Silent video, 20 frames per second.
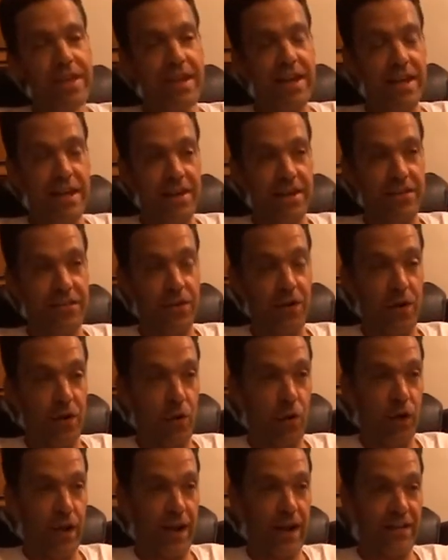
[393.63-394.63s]
And
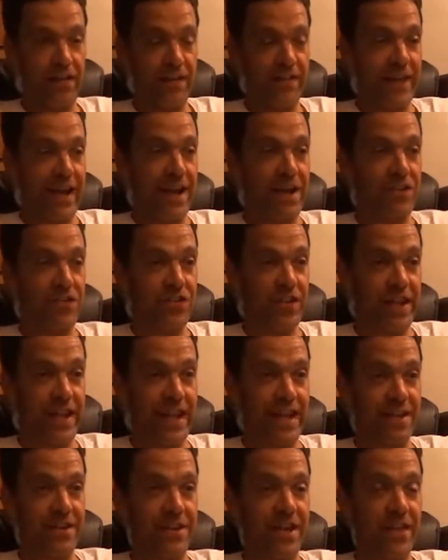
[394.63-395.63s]
that is the
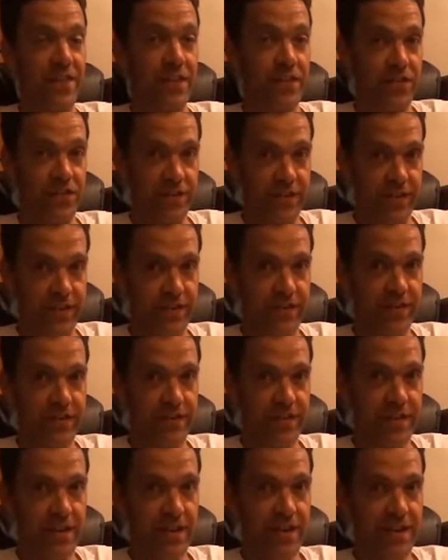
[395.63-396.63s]

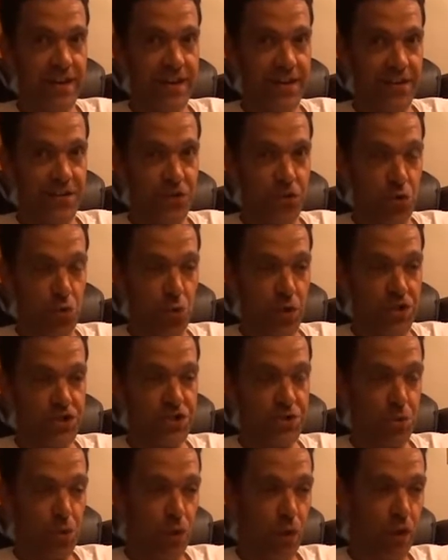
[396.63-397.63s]
antithesis to
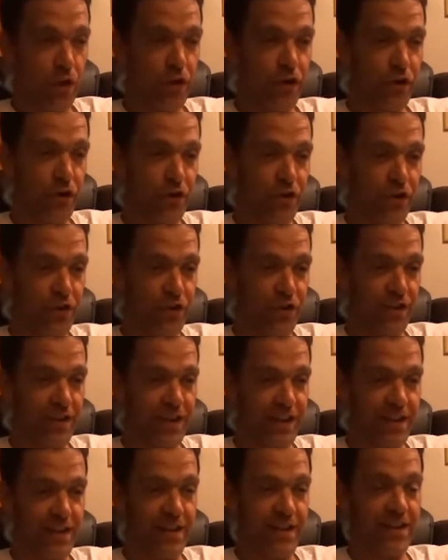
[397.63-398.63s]
what you learn
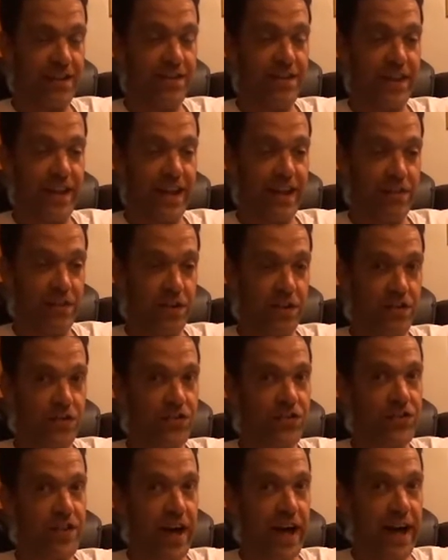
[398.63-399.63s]
in daily
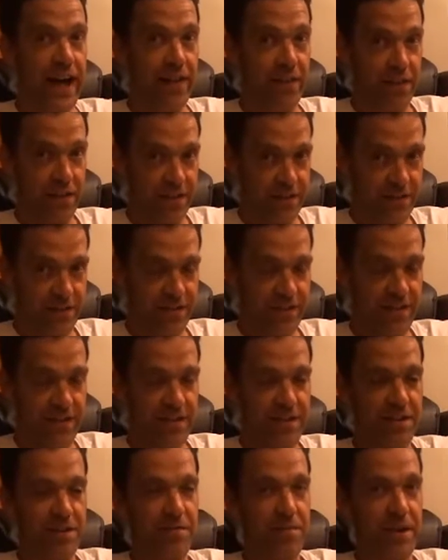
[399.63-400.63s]
silent
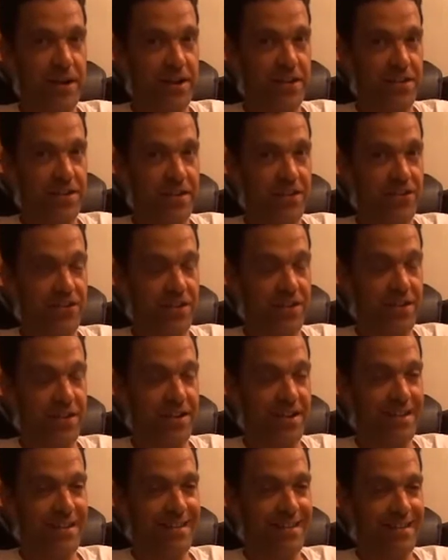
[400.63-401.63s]
meditation.
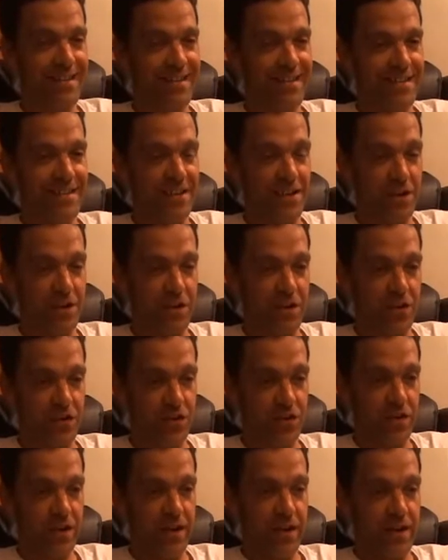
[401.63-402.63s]
You know,
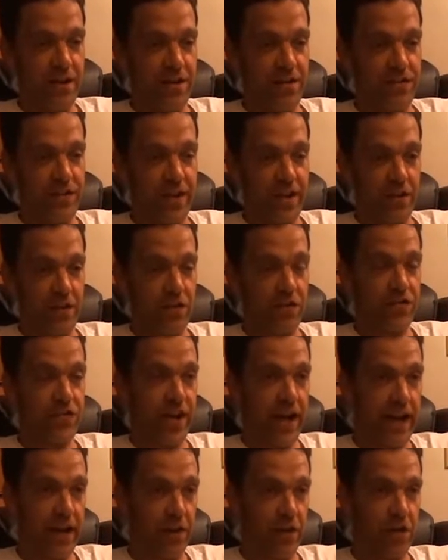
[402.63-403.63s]
because daily
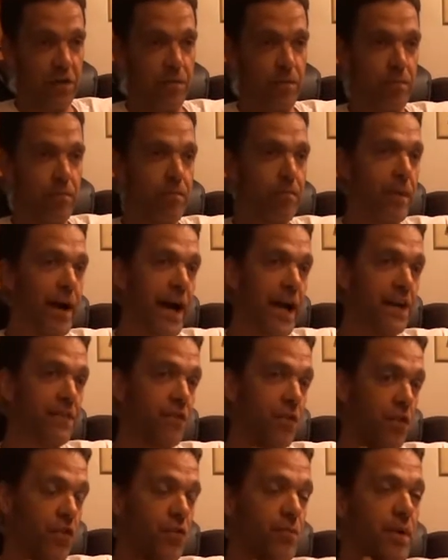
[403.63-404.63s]
silent
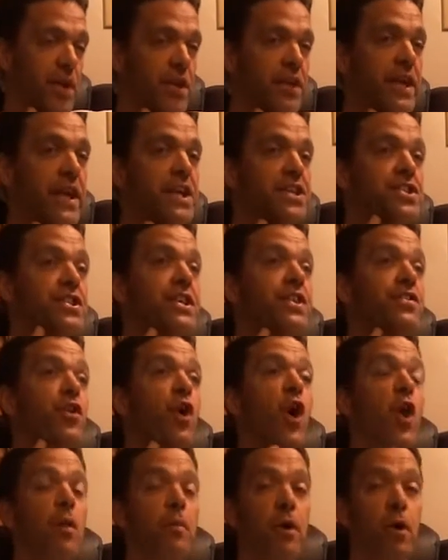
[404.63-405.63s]
mindfulness meditation is
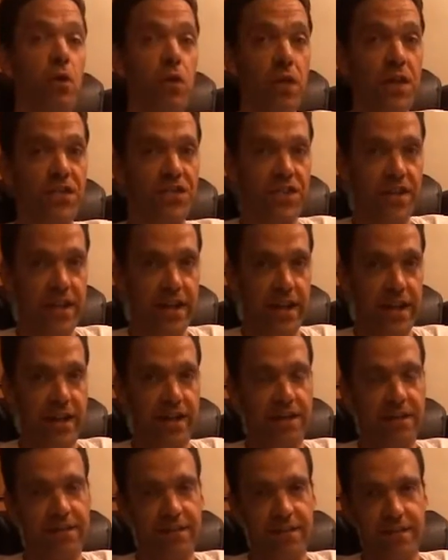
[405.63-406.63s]
all about listening,
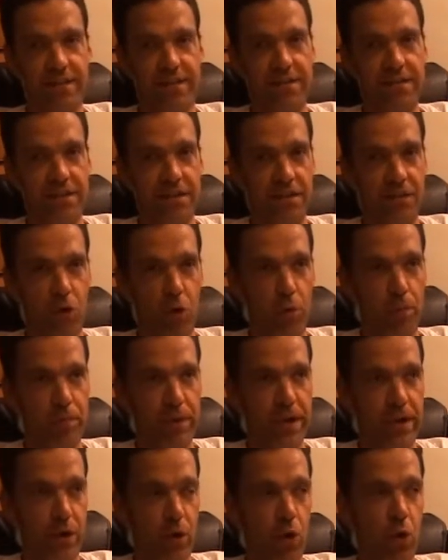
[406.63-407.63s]
you know,
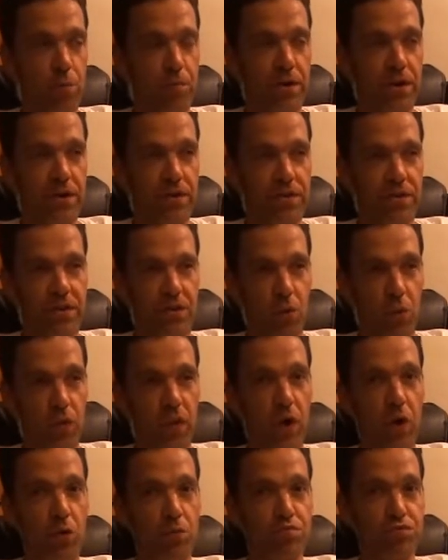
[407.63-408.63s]
being opened
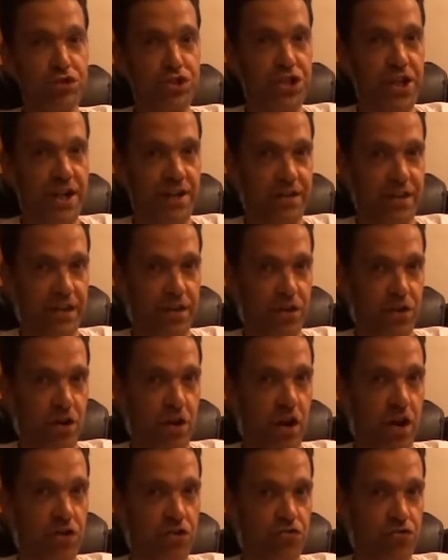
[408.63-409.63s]
without projecting your
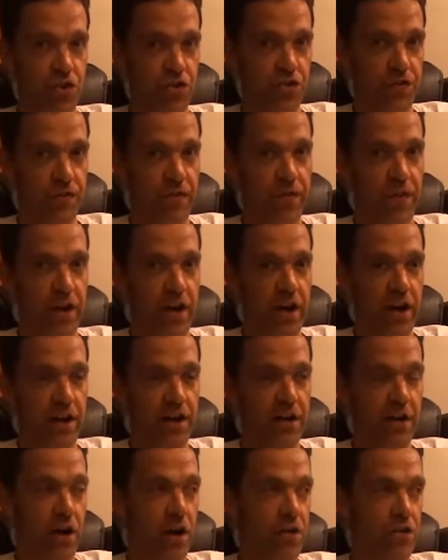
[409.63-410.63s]
constructs of
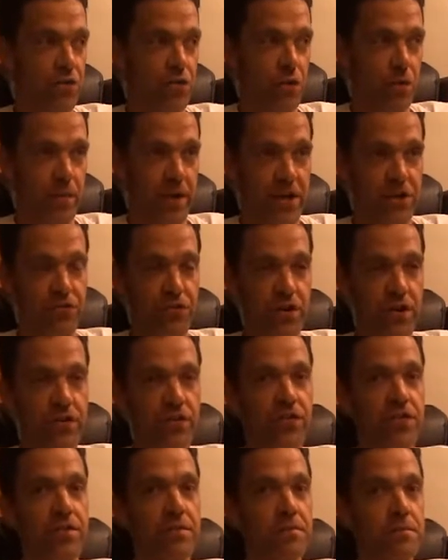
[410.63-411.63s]
thought onto the
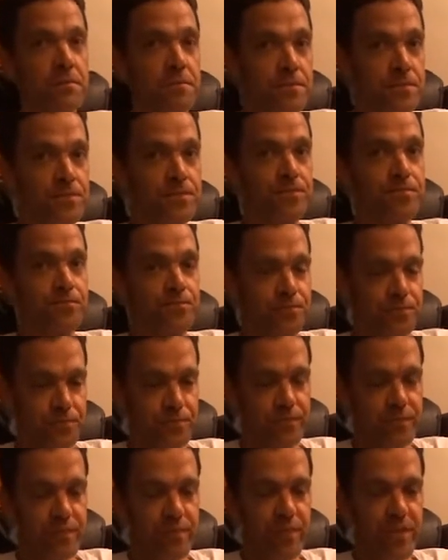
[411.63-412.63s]
matrix.
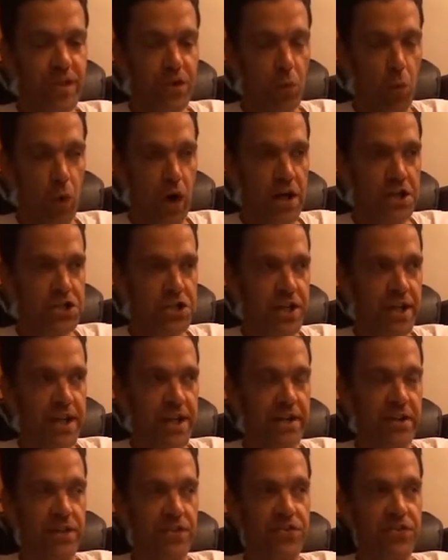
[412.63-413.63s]
Watching
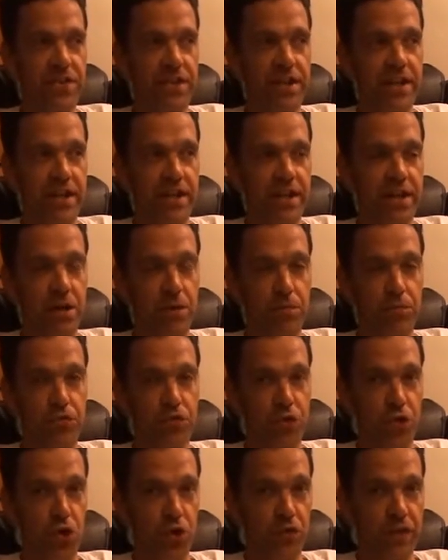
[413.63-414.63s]
and listening and
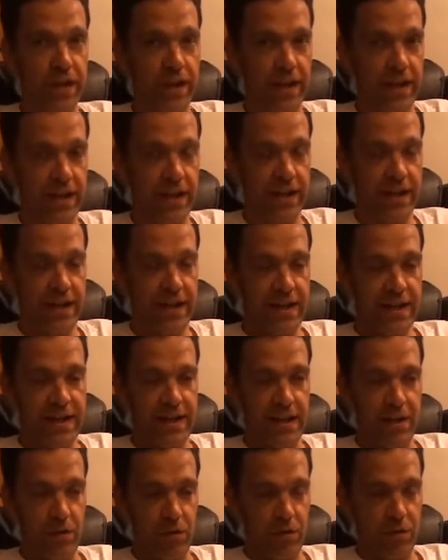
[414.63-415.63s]
observing
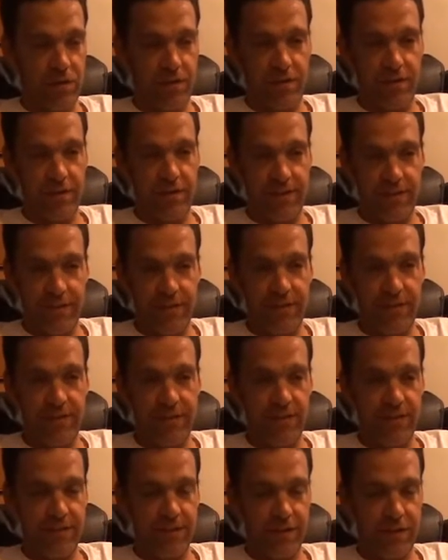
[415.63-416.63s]
and,
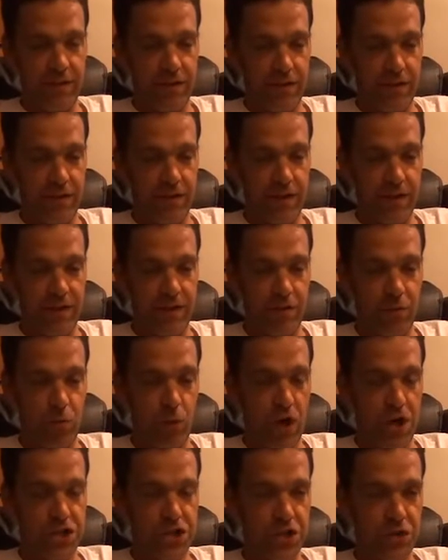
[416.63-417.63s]
you know,
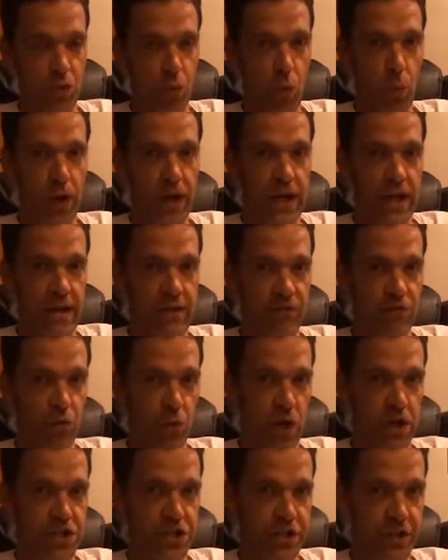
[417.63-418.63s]
watching the waves,
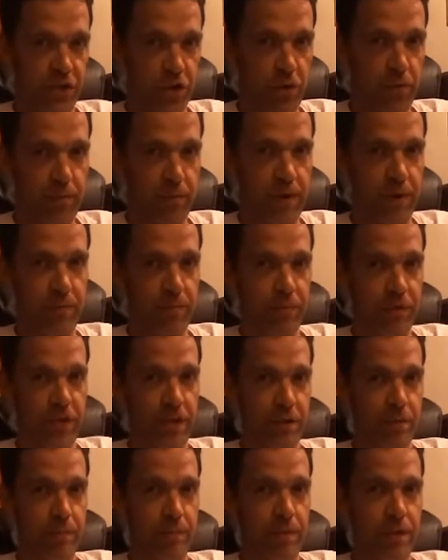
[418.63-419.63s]
watching
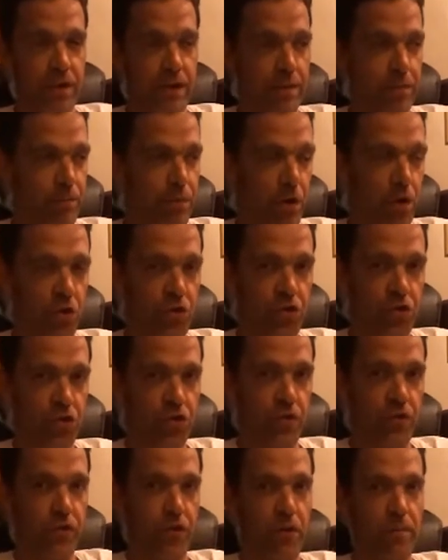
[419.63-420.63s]
the
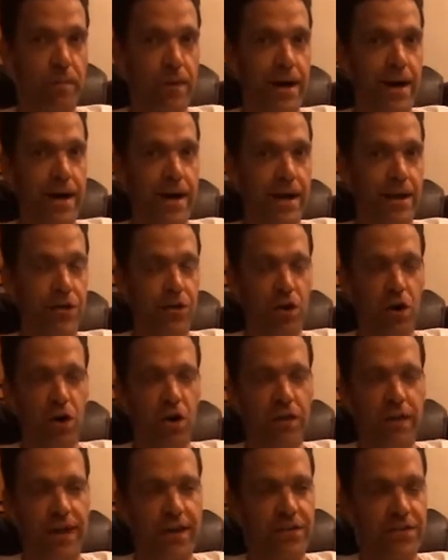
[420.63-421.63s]
impulses of your mind,
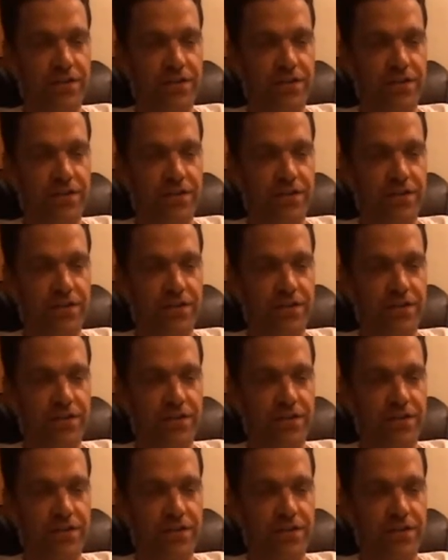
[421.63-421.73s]
all that